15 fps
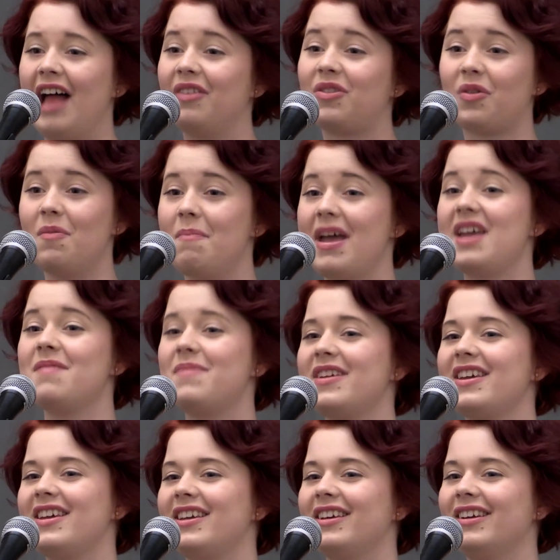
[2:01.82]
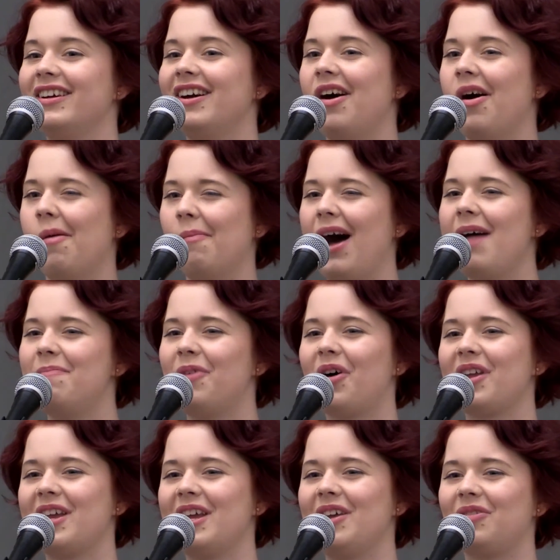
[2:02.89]
And so maybe my
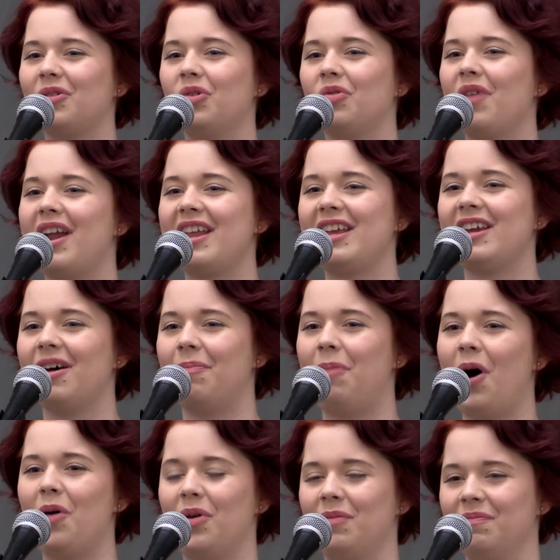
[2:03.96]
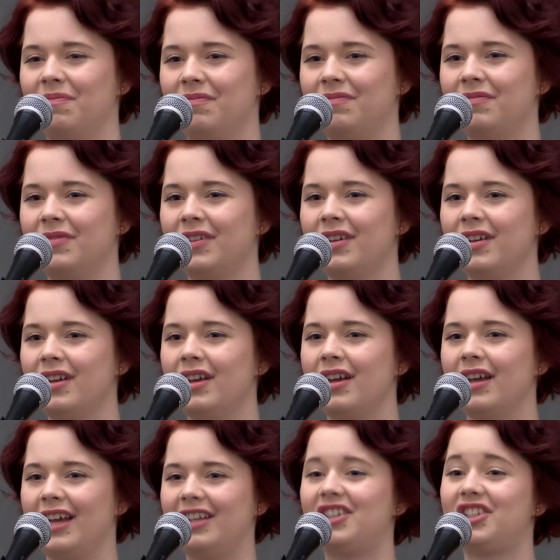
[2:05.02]
body is already a poem.
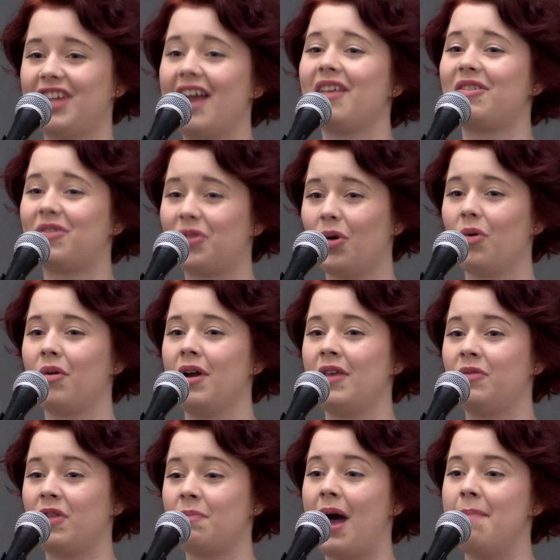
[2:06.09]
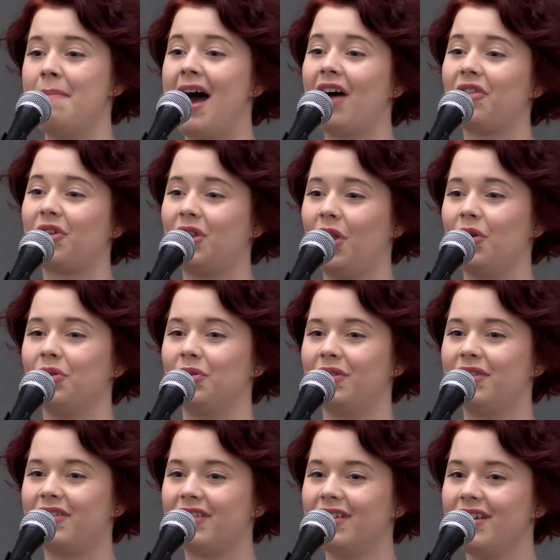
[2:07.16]
It shares stories with my mouth
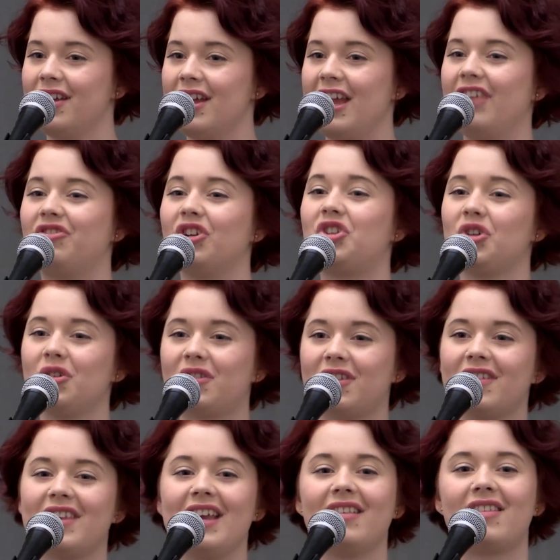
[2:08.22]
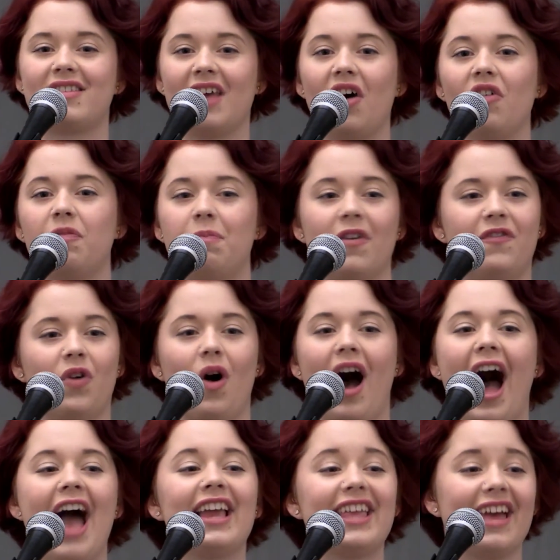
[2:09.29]
closed, introduces itself before
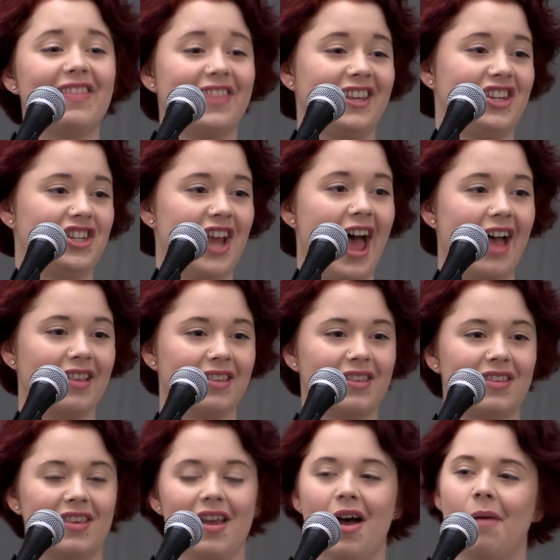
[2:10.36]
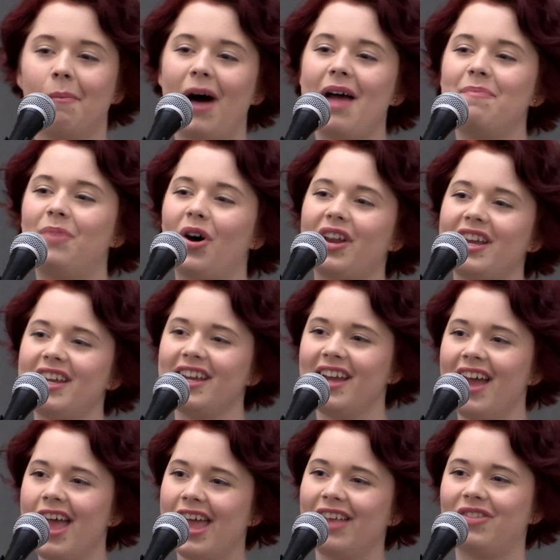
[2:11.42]
I get the chance. My body
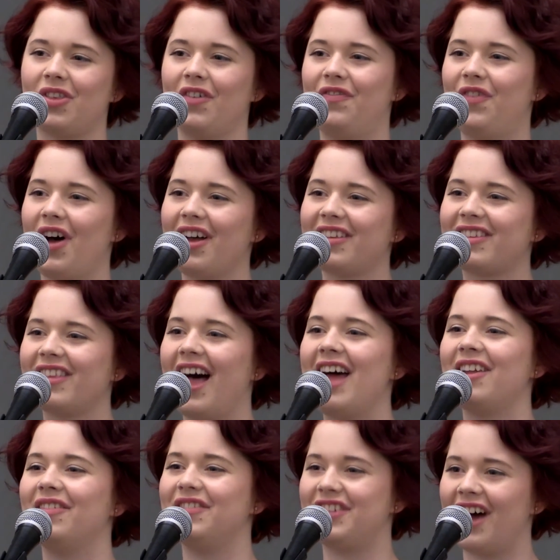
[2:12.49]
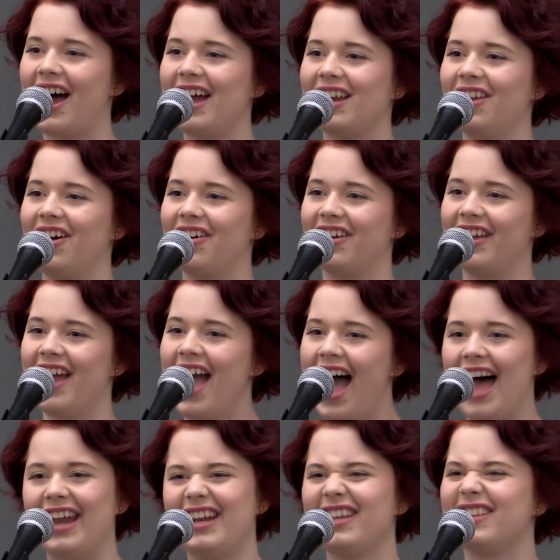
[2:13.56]
is the first line of dialogue,
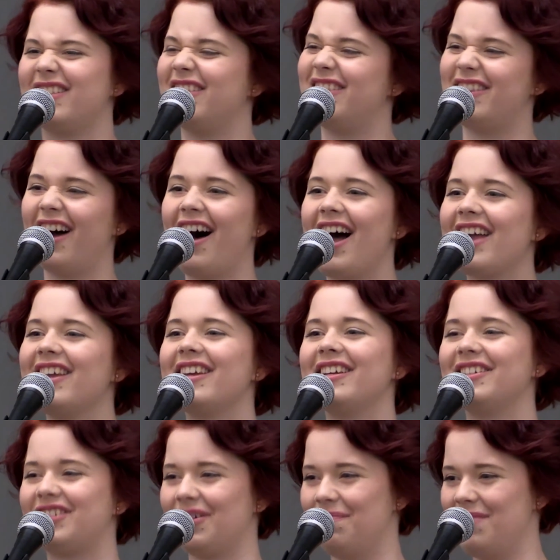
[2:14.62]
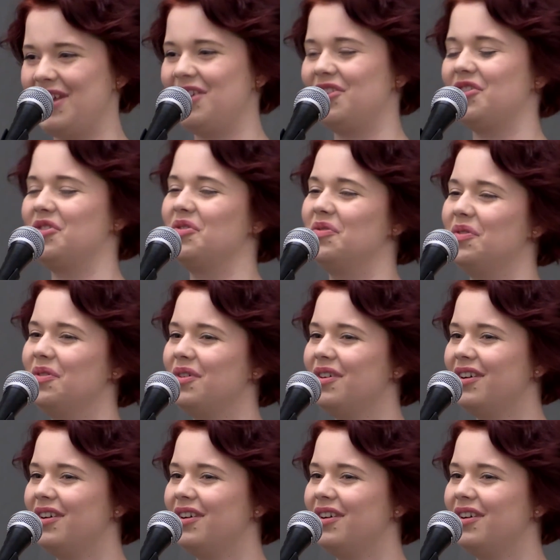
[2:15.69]
and it is dying to meet you.